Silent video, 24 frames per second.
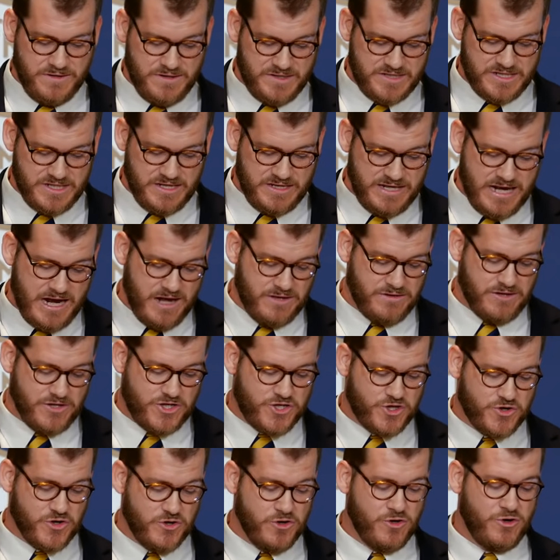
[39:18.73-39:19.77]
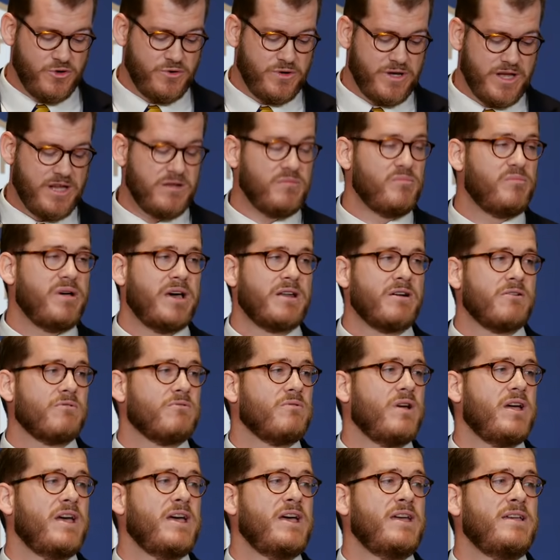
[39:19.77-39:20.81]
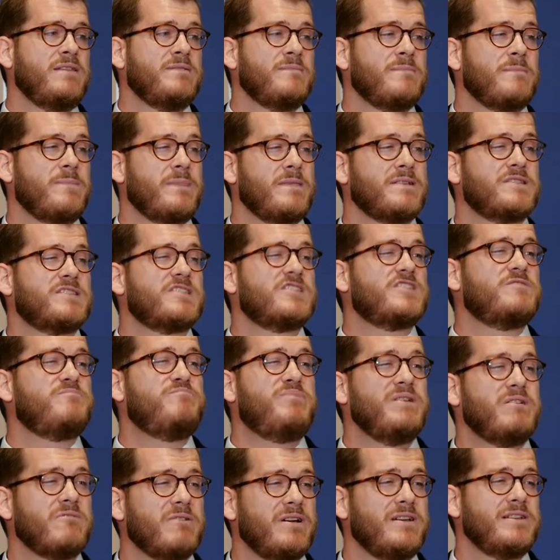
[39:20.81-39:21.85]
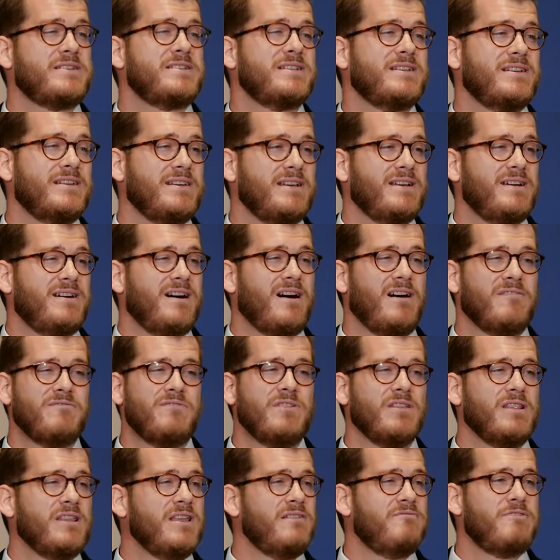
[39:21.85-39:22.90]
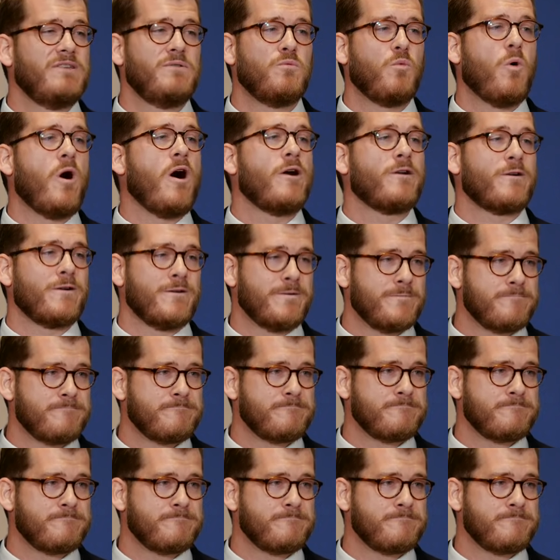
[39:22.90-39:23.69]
sent down the true and better rain, the Spirit of the living water.